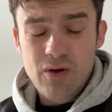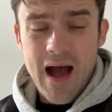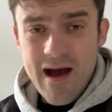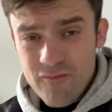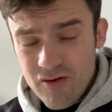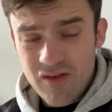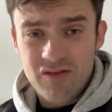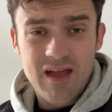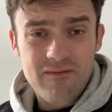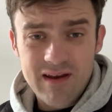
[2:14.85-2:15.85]
Havertz
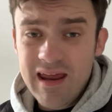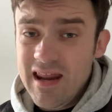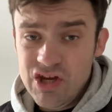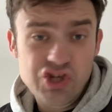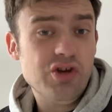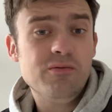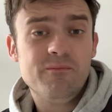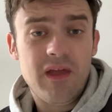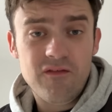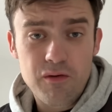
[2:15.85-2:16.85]
is definitely an issue,
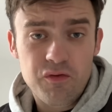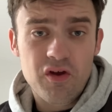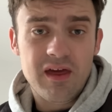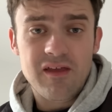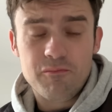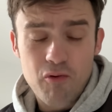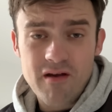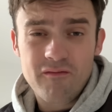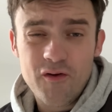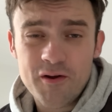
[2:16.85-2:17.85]
even though he's good against
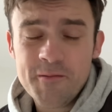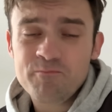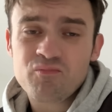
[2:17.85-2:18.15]
Brentford.